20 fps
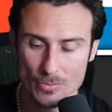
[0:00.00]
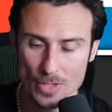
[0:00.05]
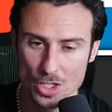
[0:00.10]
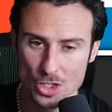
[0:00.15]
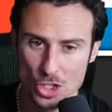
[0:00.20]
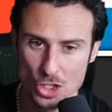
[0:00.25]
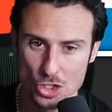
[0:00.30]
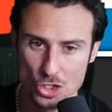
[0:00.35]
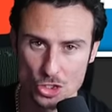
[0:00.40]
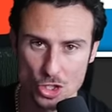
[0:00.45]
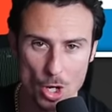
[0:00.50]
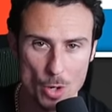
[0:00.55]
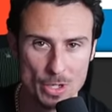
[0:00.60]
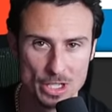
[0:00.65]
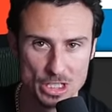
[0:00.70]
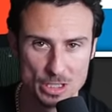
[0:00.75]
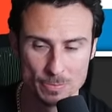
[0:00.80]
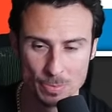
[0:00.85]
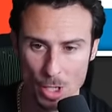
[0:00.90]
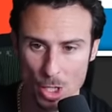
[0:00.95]
Just so
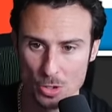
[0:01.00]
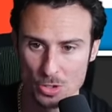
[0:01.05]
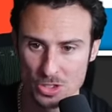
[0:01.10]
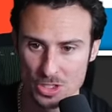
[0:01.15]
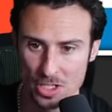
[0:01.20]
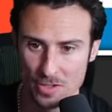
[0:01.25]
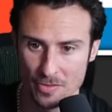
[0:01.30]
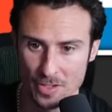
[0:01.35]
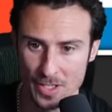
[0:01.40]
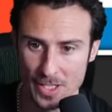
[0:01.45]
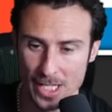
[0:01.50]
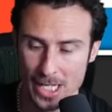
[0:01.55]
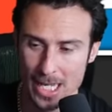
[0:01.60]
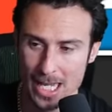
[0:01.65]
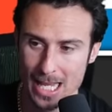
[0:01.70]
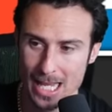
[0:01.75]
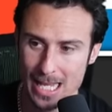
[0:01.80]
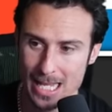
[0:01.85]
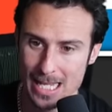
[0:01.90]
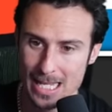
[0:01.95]
explosive and
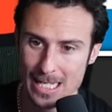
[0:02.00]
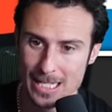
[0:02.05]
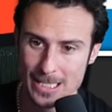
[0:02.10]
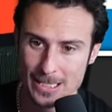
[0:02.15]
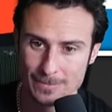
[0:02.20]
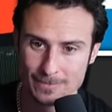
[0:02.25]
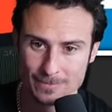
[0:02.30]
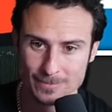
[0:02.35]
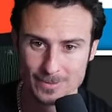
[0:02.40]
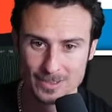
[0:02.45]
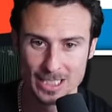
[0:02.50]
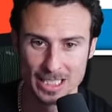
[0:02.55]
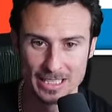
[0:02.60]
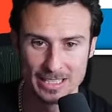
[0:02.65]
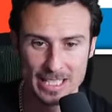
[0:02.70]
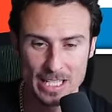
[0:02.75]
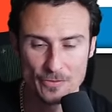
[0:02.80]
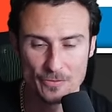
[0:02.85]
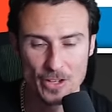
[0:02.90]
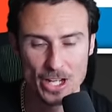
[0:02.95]
the
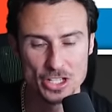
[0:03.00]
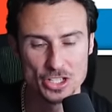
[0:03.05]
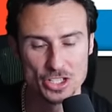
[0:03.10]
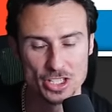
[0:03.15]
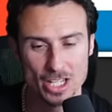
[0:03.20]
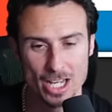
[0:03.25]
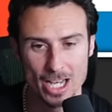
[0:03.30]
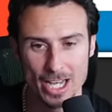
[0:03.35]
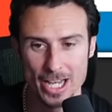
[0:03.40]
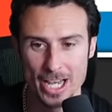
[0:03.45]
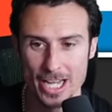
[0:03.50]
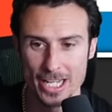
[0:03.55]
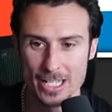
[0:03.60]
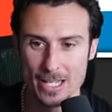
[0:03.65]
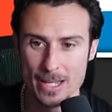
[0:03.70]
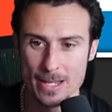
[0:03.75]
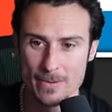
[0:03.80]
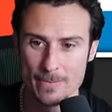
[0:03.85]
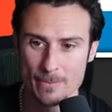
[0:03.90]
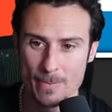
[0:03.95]
defense, I, I,
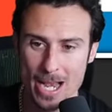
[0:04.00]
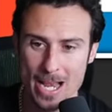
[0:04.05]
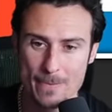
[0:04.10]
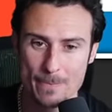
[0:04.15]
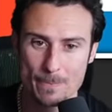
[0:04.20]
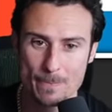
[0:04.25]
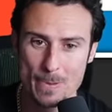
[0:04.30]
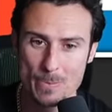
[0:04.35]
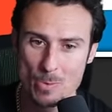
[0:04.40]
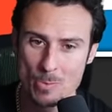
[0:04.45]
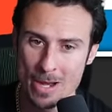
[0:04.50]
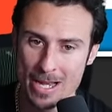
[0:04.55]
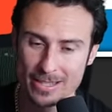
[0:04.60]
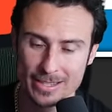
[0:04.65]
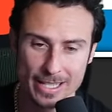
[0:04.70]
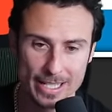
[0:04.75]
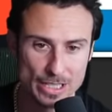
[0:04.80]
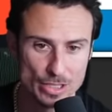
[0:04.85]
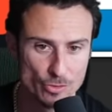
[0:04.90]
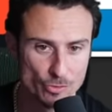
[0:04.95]
it might people might
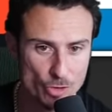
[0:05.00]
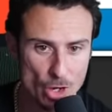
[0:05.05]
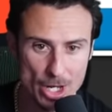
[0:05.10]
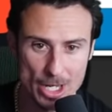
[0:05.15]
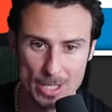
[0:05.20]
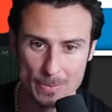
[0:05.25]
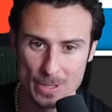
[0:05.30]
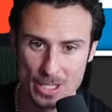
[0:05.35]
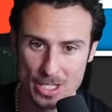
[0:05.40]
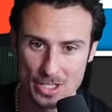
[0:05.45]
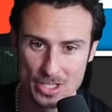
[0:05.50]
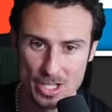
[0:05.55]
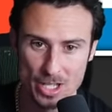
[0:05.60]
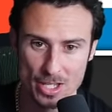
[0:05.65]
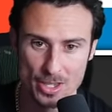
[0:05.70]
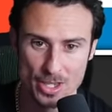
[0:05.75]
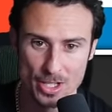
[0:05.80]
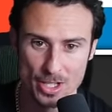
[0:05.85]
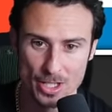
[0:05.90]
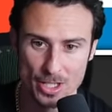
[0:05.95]
think it's funny because the
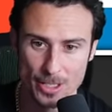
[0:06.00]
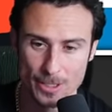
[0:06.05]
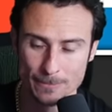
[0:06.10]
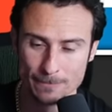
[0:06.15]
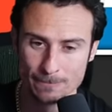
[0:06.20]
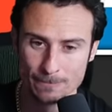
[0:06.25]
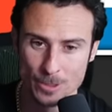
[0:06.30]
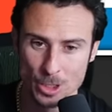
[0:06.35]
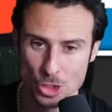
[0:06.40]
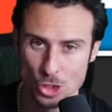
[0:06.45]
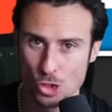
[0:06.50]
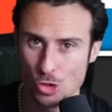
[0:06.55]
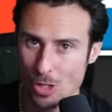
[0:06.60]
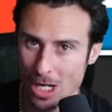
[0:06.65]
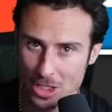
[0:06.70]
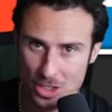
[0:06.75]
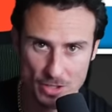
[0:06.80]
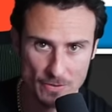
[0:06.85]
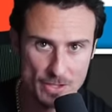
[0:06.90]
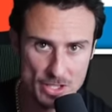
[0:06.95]
the the
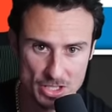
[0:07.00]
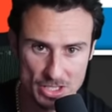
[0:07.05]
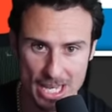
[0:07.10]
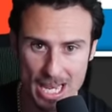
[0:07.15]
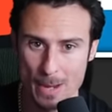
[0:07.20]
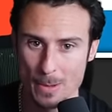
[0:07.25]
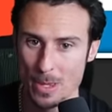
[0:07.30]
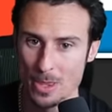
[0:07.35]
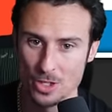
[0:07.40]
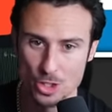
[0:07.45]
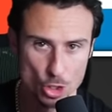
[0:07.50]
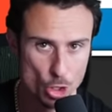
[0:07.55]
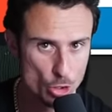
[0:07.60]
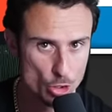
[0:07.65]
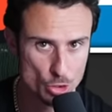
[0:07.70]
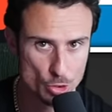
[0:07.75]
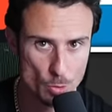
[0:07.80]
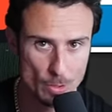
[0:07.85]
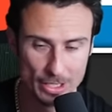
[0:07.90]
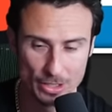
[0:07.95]
stretch of this game and the
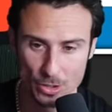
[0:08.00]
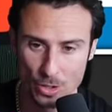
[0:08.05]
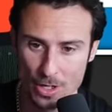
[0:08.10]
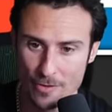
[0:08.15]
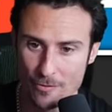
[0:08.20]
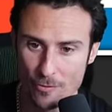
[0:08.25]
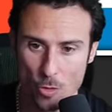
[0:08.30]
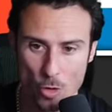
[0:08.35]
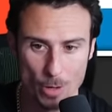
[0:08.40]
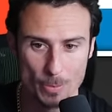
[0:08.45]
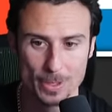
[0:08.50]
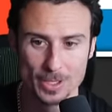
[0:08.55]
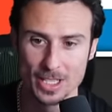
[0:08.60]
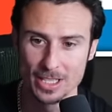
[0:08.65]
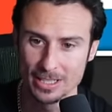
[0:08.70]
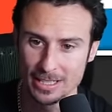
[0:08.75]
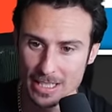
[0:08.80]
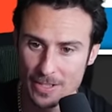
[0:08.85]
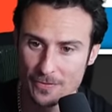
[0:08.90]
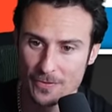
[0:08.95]
Chargers scoring 34, but the
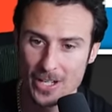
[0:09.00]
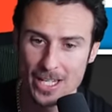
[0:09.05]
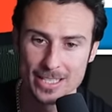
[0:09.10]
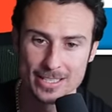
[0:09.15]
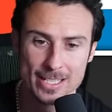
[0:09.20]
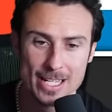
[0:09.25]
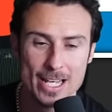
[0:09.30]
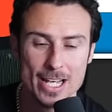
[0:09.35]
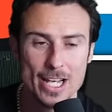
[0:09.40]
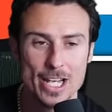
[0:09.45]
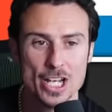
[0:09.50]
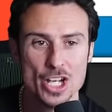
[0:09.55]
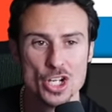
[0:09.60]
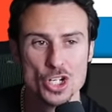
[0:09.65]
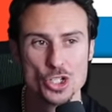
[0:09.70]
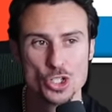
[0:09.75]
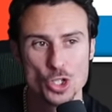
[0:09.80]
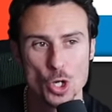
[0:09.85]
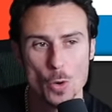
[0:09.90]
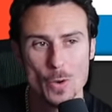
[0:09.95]
defense
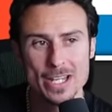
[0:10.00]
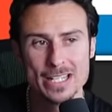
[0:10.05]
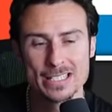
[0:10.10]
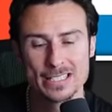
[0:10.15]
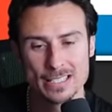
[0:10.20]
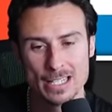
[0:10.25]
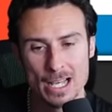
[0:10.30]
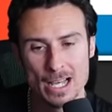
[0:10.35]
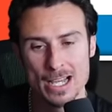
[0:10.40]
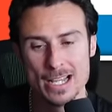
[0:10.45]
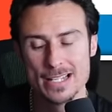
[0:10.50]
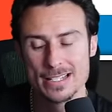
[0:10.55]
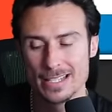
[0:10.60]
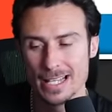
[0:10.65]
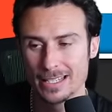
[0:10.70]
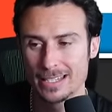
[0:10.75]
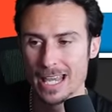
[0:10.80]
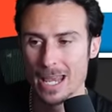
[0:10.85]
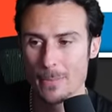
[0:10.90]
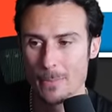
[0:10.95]
showing signs
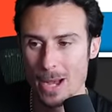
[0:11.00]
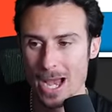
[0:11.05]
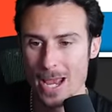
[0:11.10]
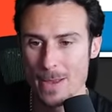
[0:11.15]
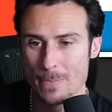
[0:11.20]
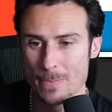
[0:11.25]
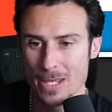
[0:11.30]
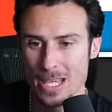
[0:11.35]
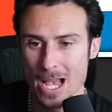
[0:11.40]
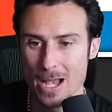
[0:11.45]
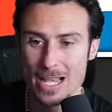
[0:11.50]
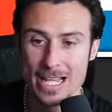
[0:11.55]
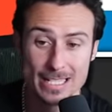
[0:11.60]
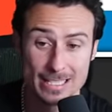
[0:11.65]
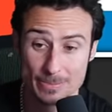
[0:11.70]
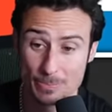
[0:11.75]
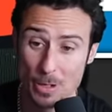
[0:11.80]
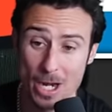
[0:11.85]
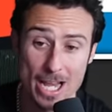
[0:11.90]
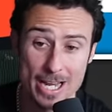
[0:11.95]
that they might be. Uh, it's
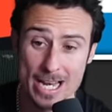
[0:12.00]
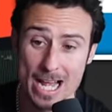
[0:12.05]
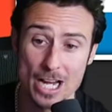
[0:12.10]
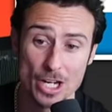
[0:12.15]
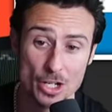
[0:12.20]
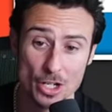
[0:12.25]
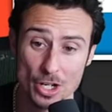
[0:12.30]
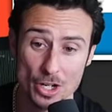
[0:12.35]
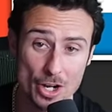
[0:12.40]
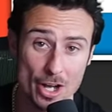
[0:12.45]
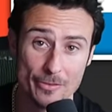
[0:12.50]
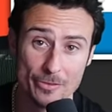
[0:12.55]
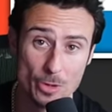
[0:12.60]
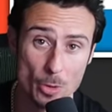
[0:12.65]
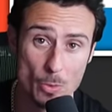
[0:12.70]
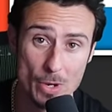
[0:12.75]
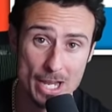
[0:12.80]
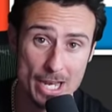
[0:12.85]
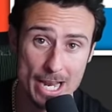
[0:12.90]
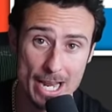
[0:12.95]
probably not good enough to
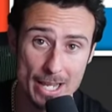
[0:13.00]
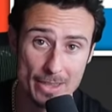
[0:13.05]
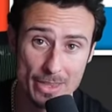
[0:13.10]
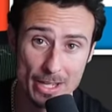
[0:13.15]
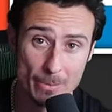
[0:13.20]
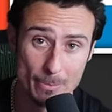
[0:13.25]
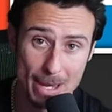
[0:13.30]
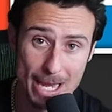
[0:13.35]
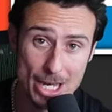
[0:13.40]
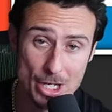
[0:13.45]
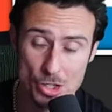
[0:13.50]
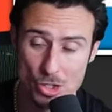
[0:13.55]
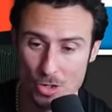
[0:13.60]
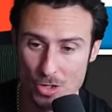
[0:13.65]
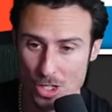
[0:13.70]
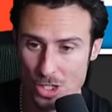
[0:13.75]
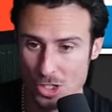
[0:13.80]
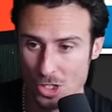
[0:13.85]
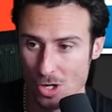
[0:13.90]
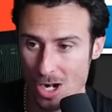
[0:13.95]
win anything major
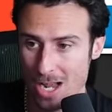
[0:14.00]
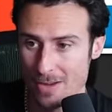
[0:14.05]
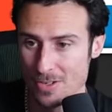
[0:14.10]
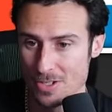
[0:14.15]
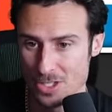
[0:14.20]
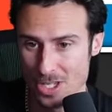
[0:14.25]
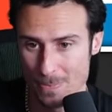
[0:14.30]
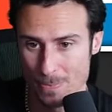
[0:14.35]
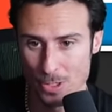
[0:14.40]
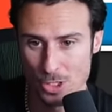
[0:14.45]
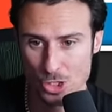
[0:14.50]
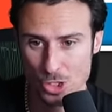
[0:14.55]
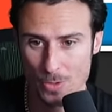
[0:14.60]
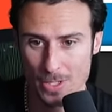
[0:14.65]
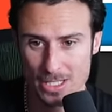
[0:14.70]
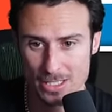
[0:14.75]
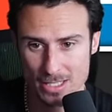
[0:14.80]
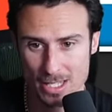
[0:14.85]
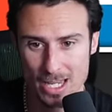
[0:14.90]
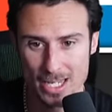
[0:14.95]
this year, obviously, but
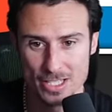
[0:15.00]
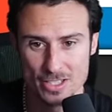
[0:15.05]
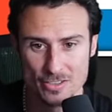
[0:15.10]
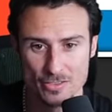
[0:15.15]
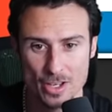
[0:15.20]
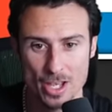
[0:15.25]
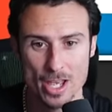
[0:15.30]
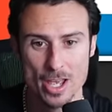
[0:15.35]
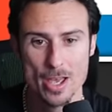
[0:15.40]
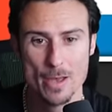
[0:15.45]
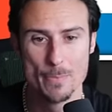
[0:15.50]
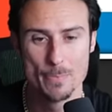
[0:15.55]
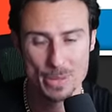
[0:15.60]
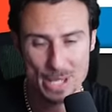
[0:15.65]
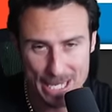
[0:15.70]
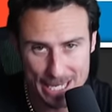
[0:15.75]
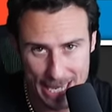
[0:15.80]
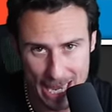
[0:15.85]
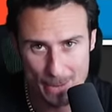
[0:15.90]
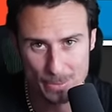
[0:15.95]
showing signs of
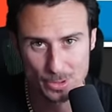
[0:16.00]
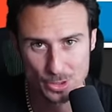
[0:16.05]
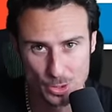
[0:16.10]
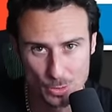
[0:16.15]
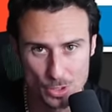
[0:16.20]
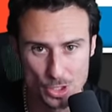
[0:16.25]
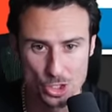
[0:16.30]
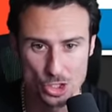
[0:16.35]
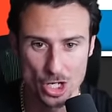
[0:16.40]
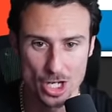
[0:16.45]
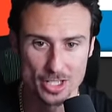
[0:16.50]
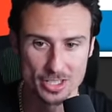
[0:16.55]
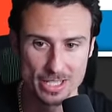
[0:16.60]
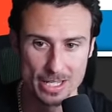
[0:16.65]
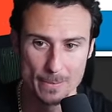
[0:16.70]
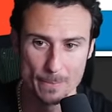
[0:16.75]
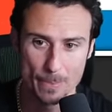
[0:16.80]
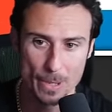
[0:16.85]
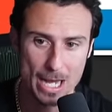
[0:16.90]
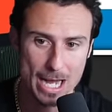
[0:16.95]
being able to adjust
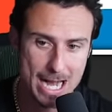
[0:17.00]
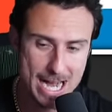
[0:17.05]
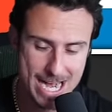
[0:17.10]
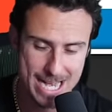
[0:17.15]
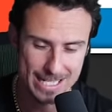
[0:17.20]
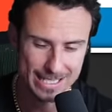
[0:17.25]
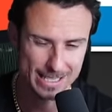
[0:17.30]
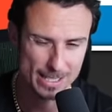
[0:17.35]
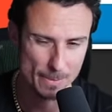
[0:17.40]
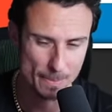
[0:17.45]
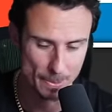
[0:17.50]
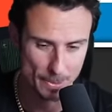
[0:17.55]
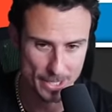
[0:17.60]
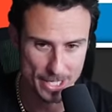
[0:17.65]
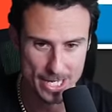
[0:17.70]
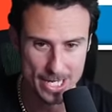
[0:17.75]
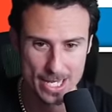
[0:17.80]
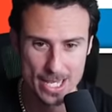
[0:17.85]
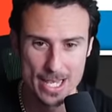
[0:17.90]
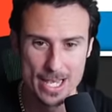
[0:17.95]
and
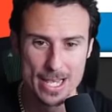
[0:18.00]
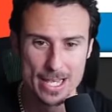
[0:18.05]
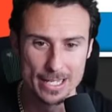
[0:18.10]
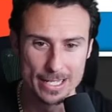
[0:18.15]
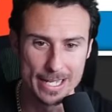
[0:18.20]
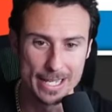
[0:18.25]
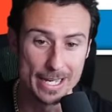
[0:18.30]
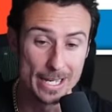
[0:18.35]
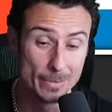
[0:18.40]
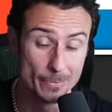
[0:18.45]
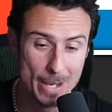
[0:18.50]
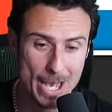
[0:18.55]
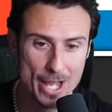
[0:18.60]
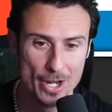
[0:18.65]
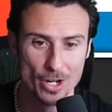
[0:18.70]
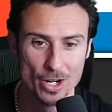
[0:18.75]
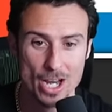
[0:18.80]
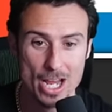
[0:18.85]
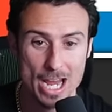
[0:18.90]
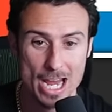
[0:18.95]
possibly getting
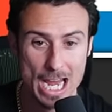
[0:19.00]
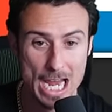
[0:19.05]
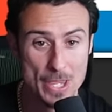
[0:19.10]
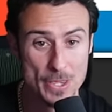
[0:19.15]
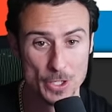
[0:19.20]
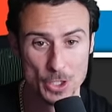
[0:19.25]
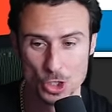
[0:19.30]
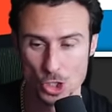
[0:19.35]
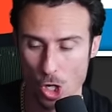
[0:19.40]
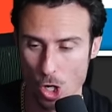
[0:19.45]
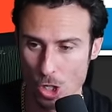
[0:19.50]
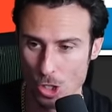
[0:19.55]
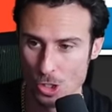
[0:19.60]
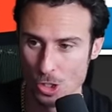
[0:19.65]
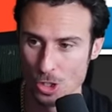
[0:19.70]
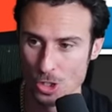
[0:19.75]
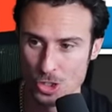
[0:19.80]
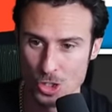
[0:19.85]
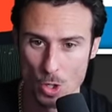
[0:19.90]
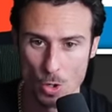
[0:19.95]
better. And the
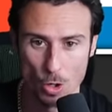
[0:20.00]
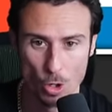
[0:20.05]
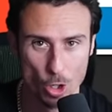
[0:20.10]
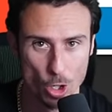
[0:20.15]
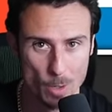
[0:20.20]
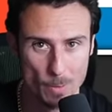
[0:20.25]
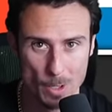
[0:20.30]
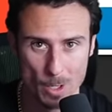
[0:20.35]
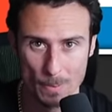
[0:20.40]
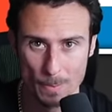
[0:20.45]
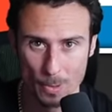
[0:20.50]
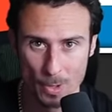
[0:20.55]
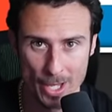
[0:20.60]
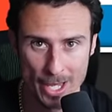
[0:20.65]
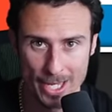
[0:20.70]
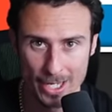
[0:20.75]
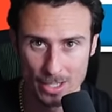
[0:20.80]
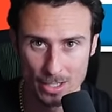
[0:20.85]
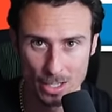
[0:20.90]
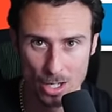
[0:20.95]
Chargers, you know, Herbert
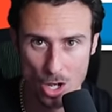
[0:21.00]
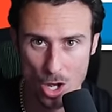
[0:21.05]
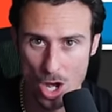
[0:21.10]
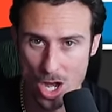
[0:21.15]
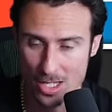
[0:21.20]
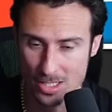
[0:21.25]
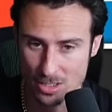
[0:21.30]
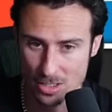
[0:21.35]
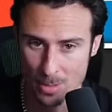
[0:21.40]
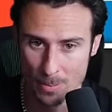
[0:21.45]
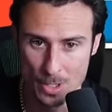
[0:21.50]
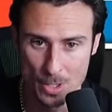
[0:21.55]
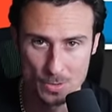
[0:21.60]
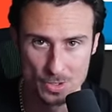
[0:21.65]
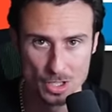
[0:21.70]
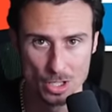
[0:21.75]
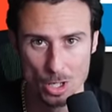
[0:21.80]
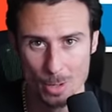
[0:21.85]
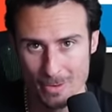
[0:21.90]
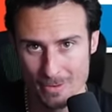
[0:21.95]
playing awesome, and it was
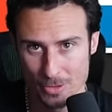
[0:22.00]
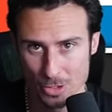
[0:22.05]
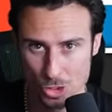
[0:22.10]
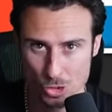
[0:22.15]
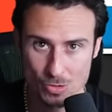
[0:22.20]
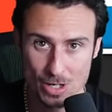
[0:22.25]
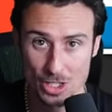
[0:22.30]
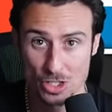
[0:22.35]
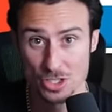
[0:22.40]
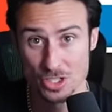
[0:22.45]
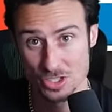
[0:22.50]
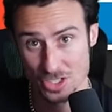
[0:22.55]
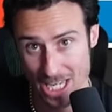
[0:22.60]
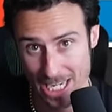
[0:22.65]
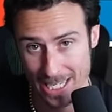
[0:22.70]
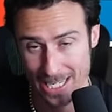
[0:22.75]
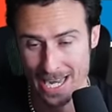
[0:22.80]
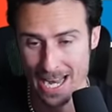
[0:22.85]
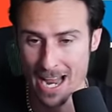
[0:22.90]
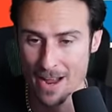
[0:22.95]
a little bit of a stretch in the
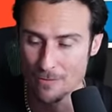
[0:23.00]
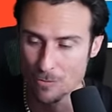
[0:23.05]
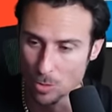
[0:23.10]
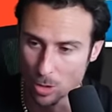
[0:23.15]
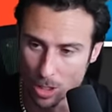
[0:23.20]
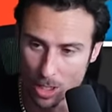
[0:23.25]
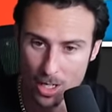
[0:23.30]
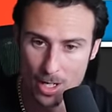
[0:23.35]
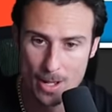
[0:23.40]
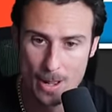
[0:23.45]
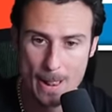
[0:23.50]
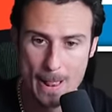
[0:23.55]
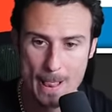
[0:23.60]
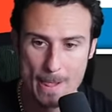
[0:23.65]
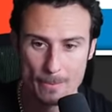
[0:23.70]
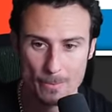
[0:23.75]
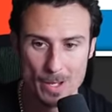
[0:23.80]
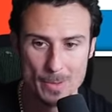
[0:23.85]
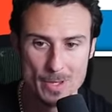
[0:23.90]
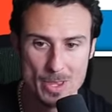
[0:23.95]
second half where
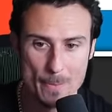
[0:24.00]
maybe the